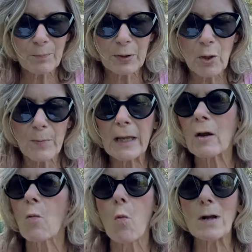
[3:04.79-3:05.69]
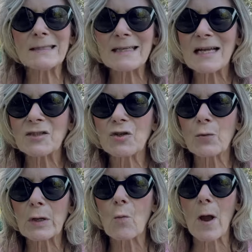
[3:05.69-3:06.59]
blooming? What's not
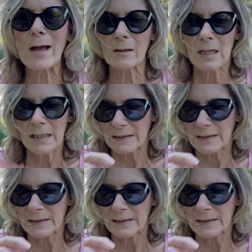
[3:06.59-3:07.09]
doing well?